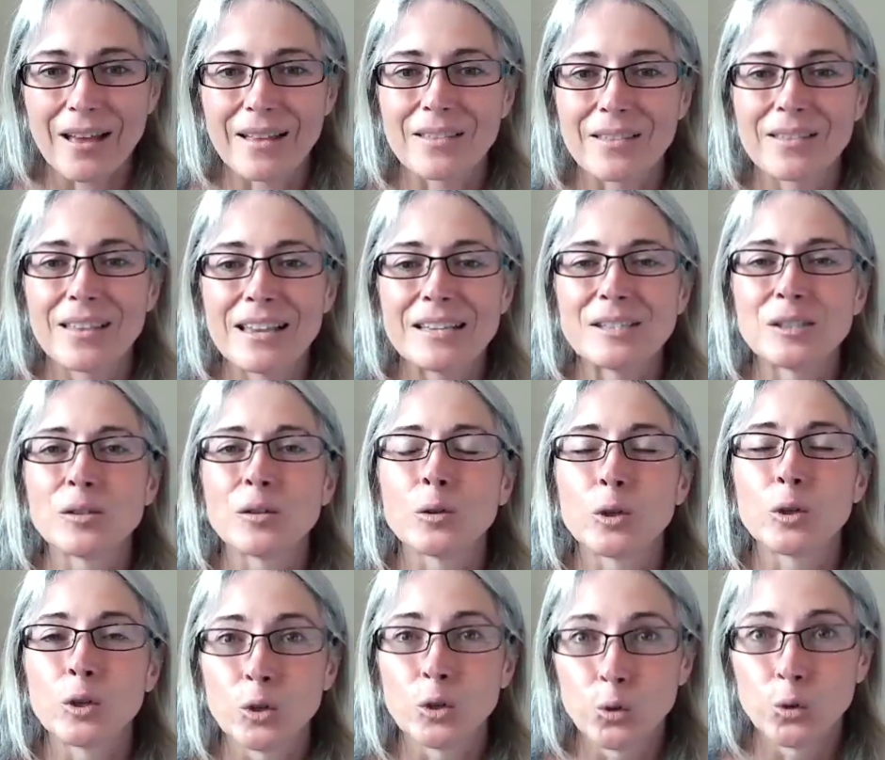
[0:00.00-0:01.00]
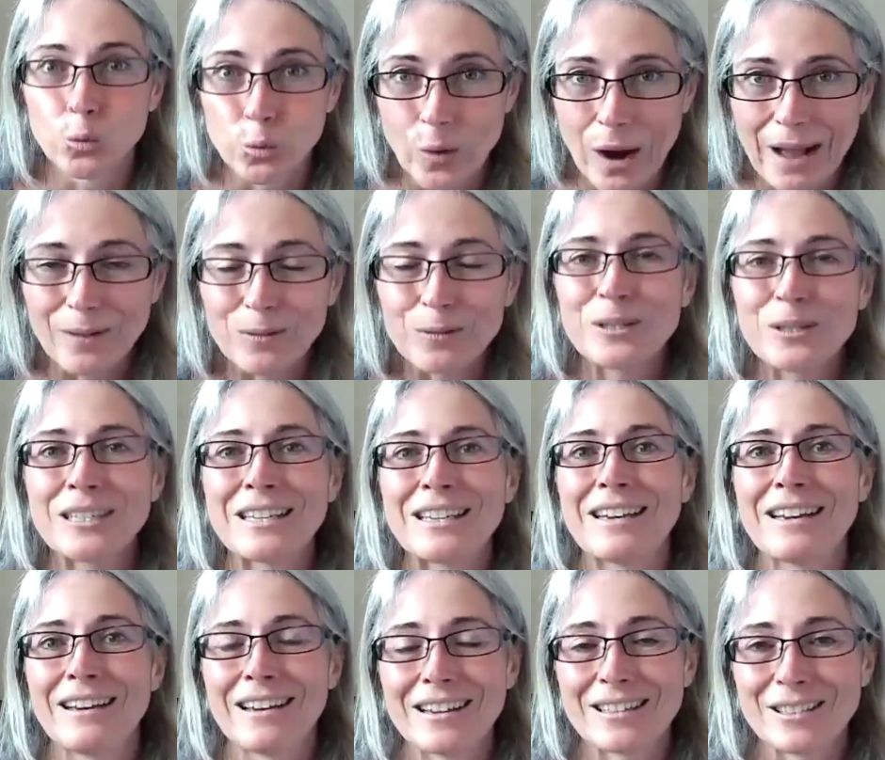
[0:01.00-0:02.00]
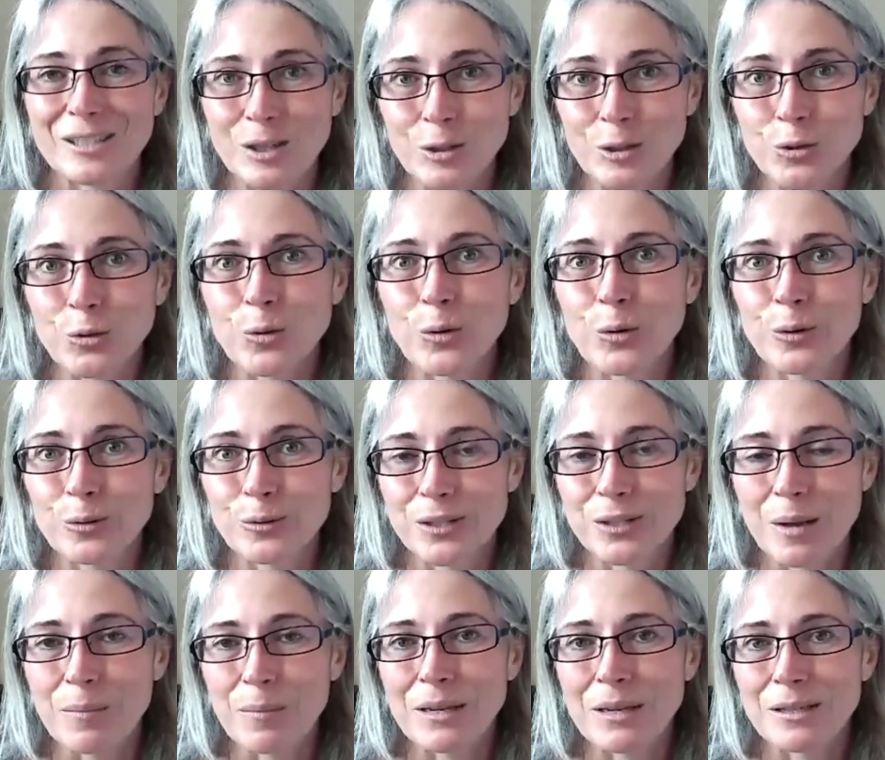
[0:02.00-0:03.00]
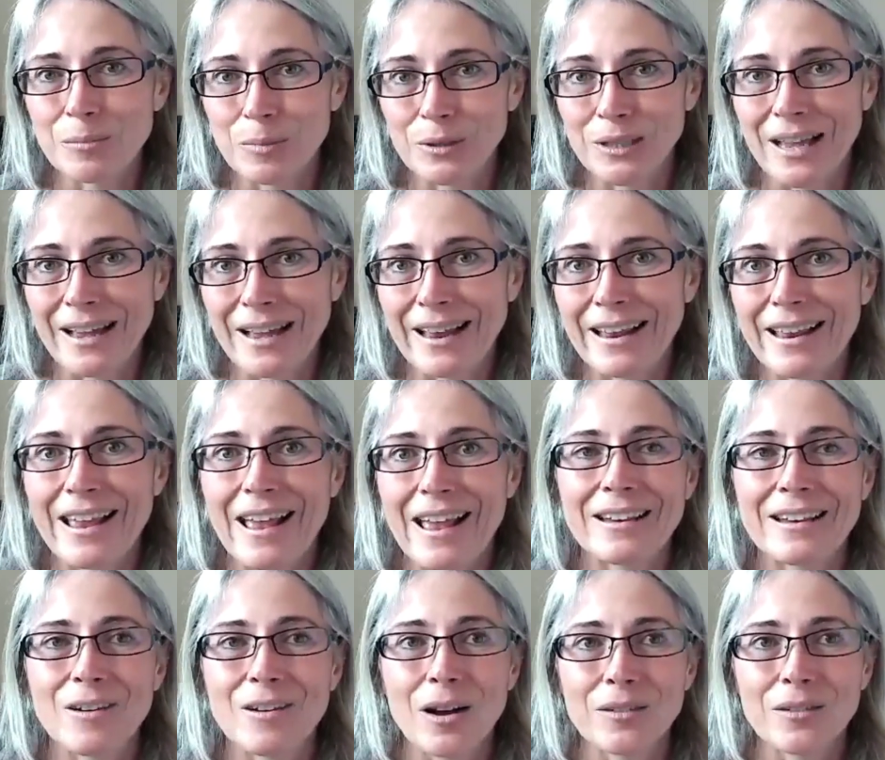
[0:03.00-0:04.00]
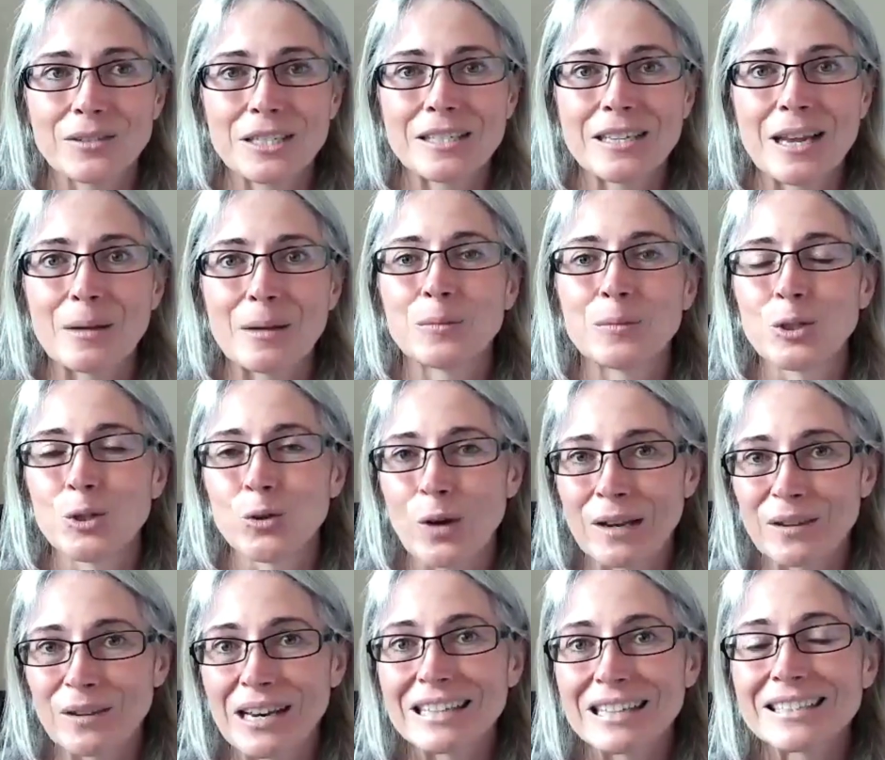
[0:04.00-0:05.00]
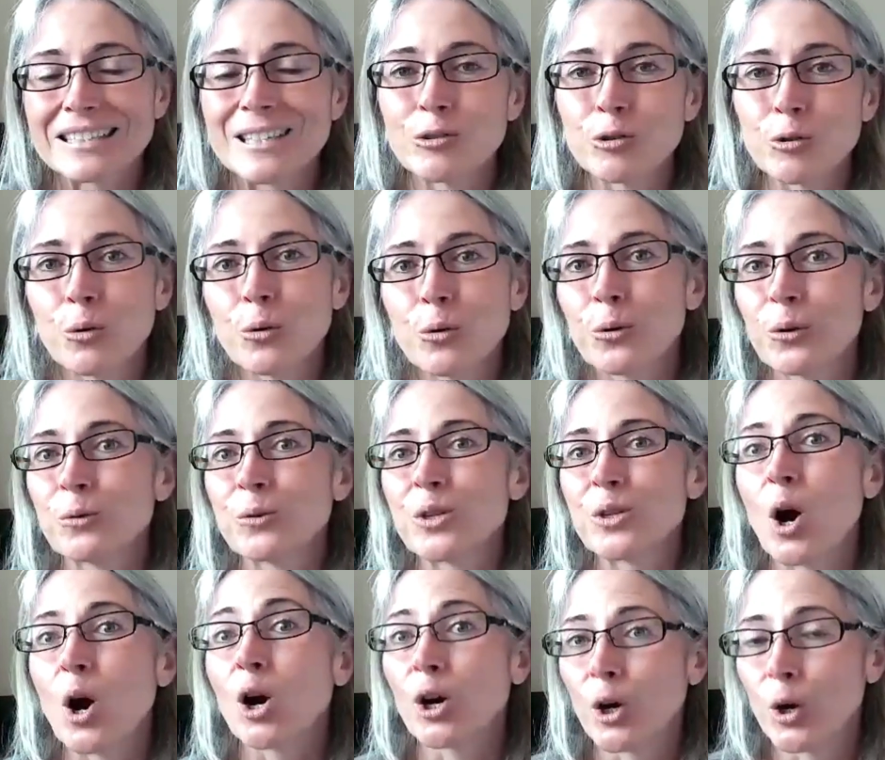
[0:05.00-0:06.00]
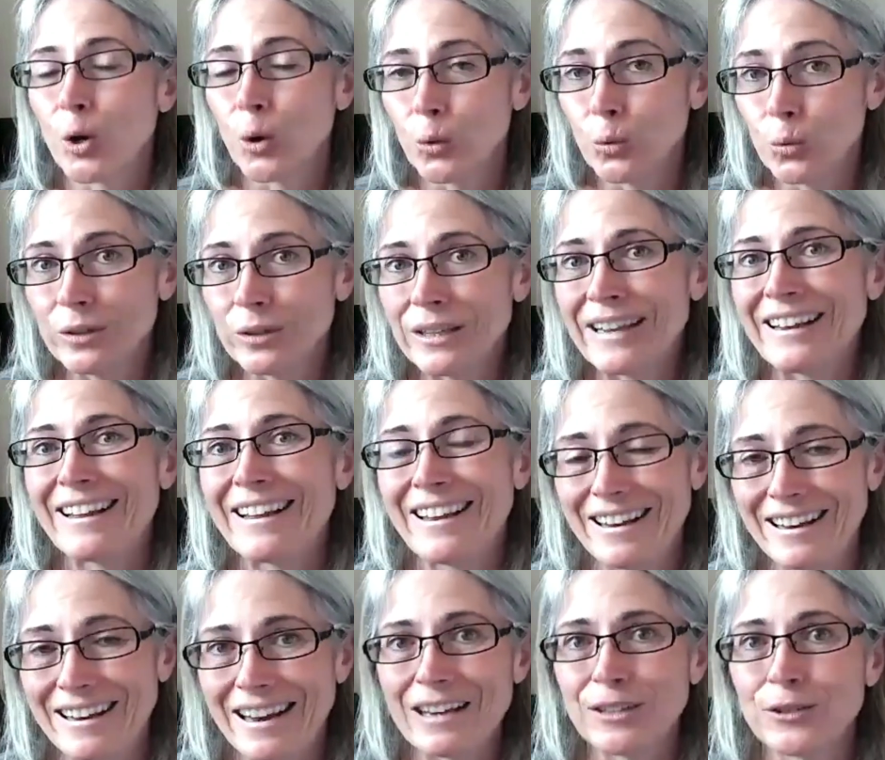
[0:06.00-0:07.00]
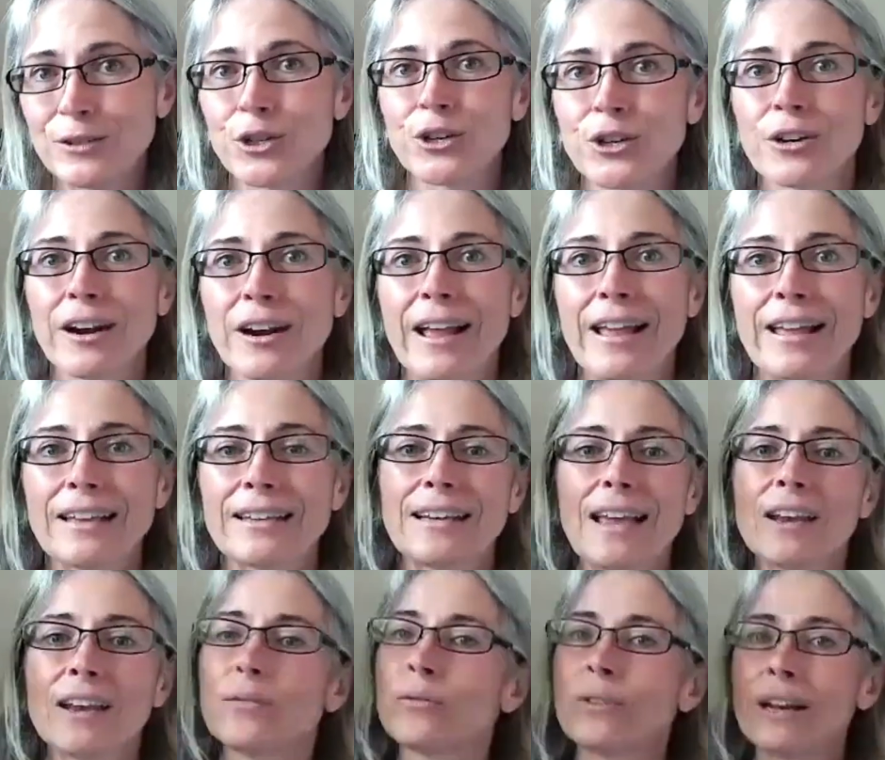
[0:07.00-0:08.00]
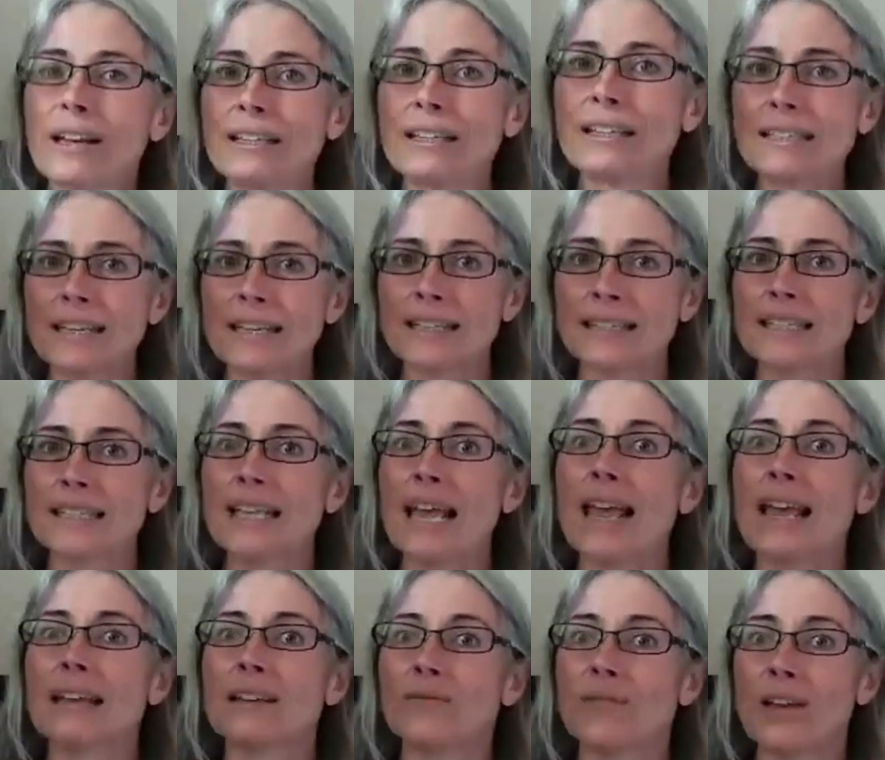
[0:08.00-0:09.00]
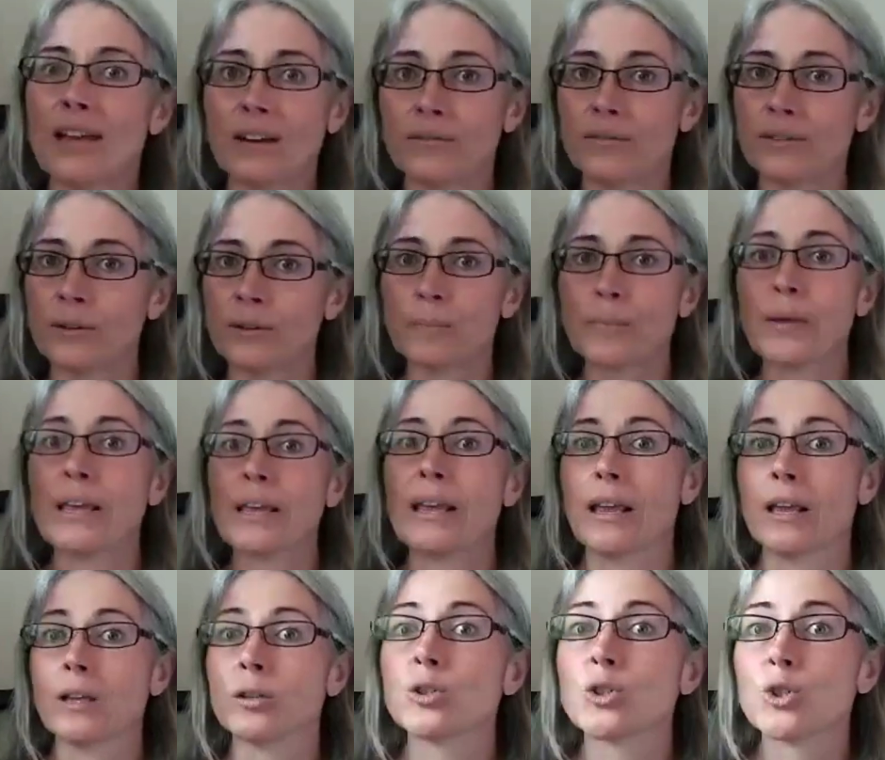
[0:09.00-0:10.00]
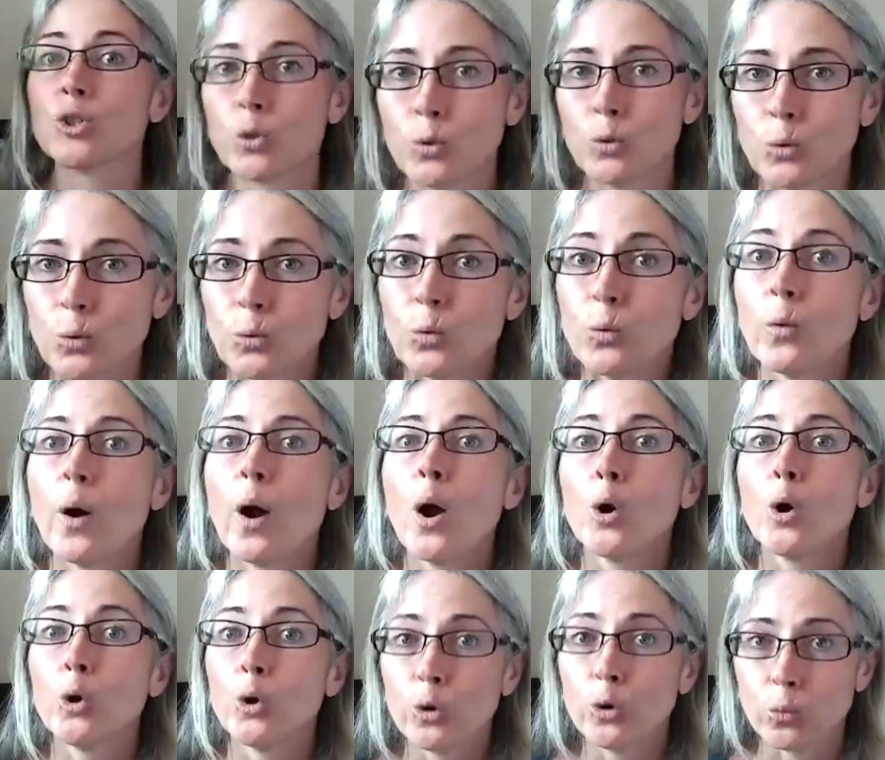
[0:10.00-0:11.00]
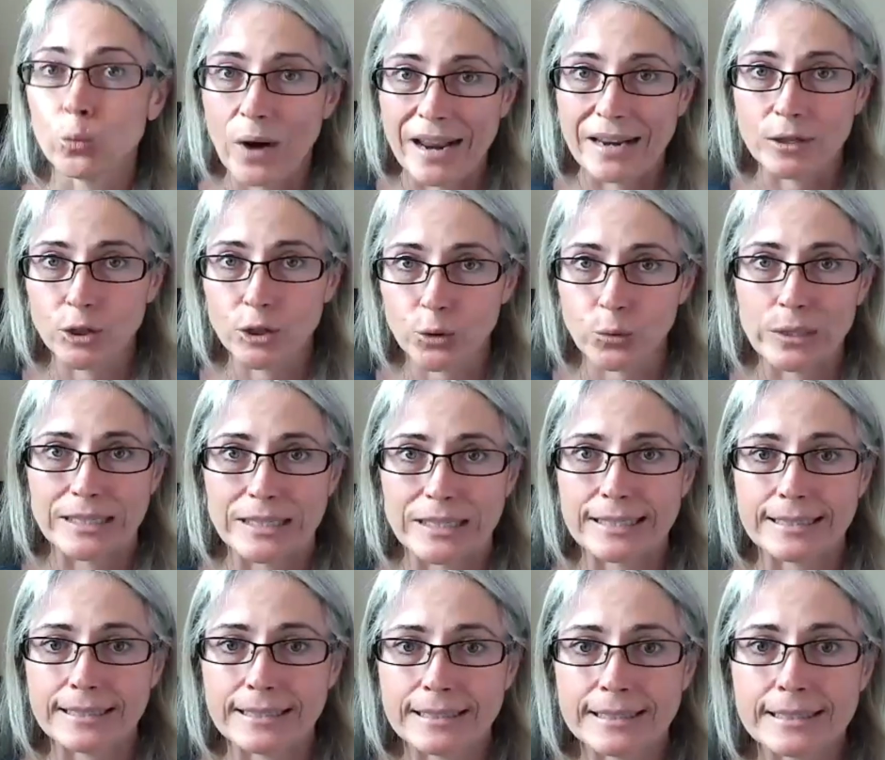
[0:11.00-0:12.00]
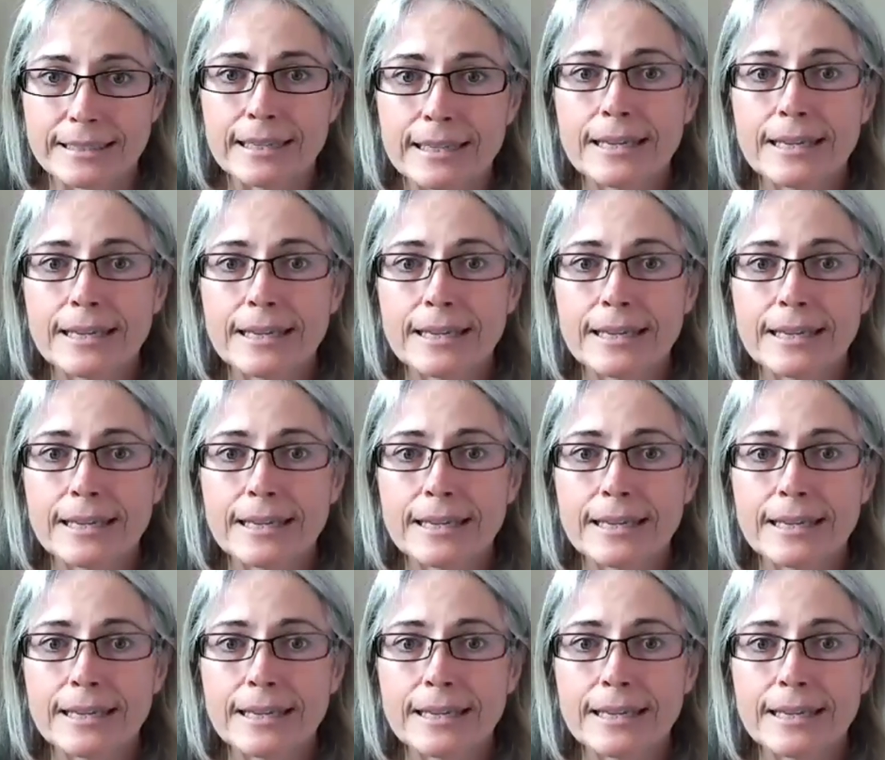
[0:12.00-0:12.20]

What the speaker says: these grounding essential oils come into play. And oftentimes, grounding essential oils are cooling in nature. Again, frankincense and vetiver being two great choices.